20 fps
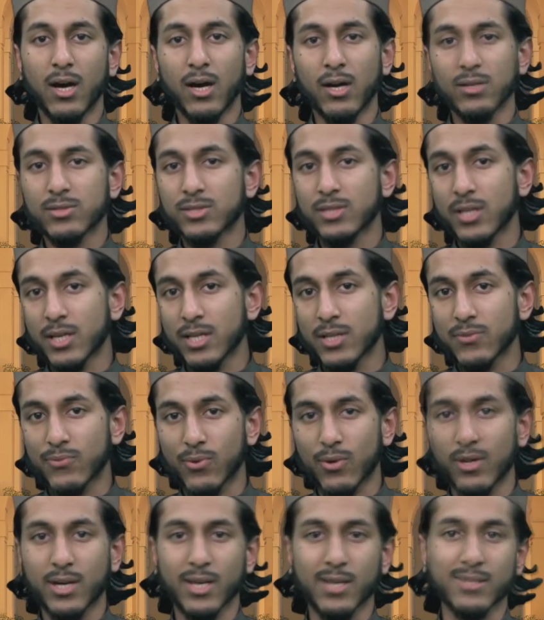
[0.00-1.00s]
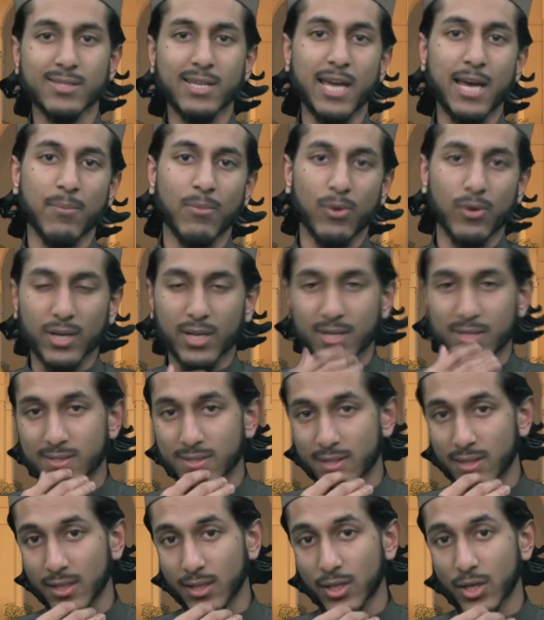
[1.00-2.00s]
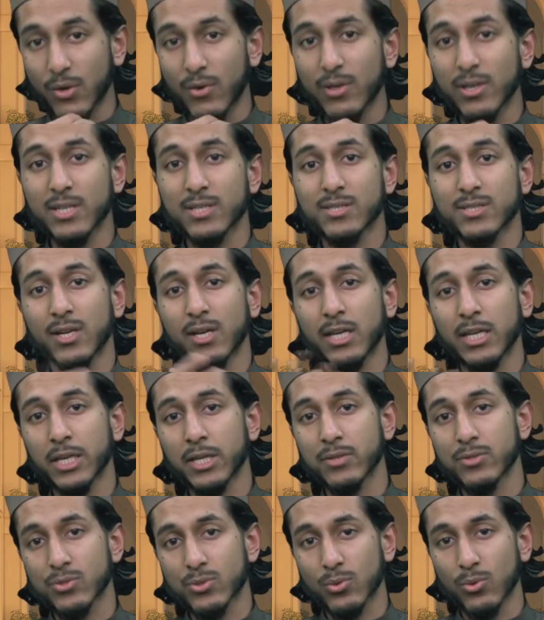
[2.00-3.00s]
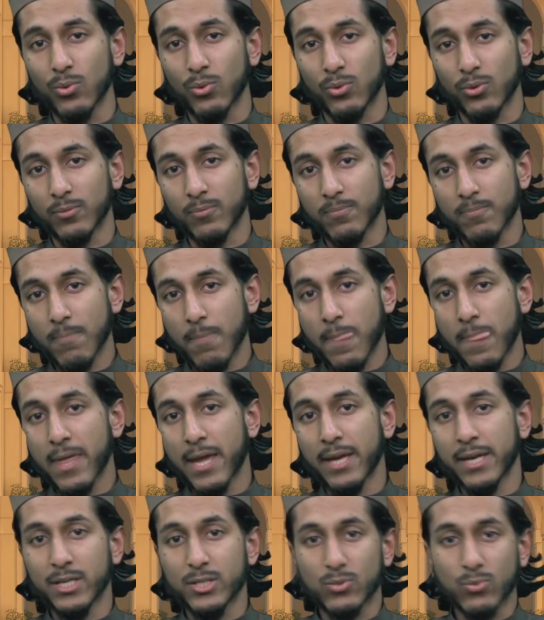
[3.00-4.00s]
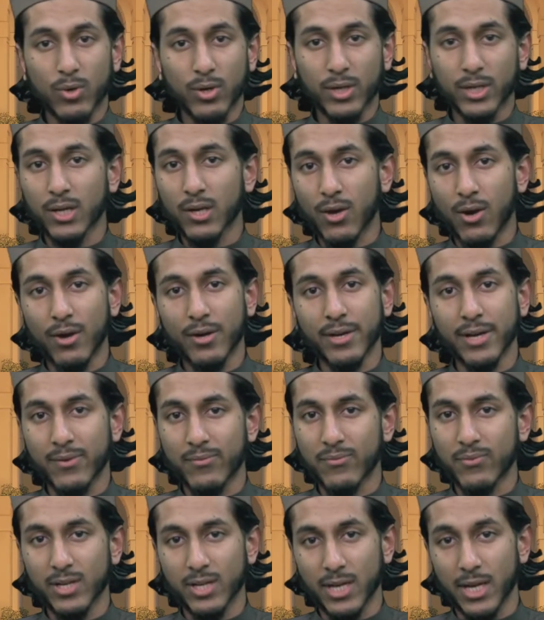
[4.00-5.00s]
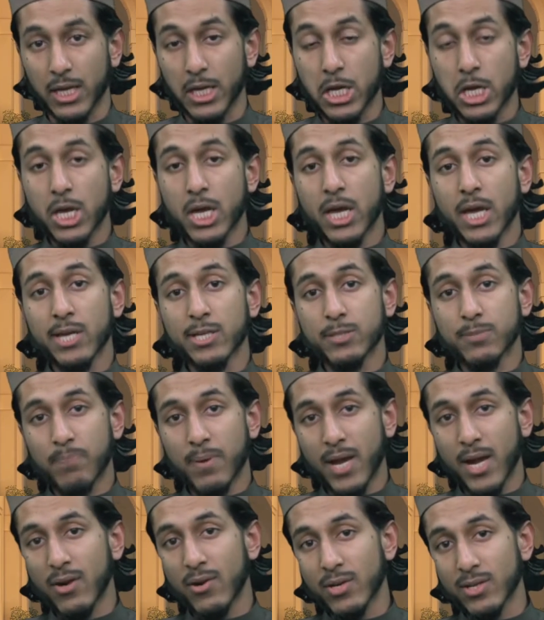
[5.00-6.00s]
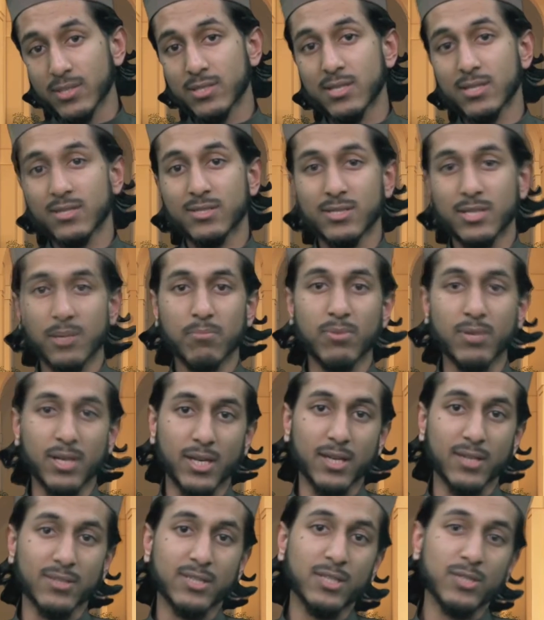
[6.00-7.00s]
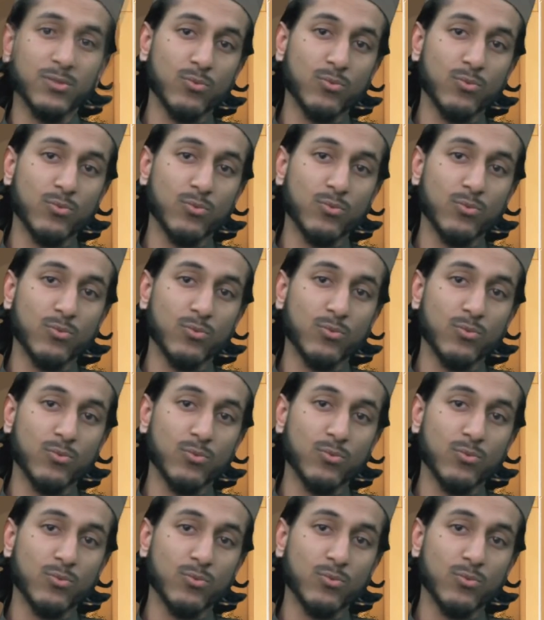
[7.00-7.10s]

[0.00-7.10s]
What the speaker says: studies for an exam, or he's currently studying in school and he's working hard every day. His parents, his siblings, his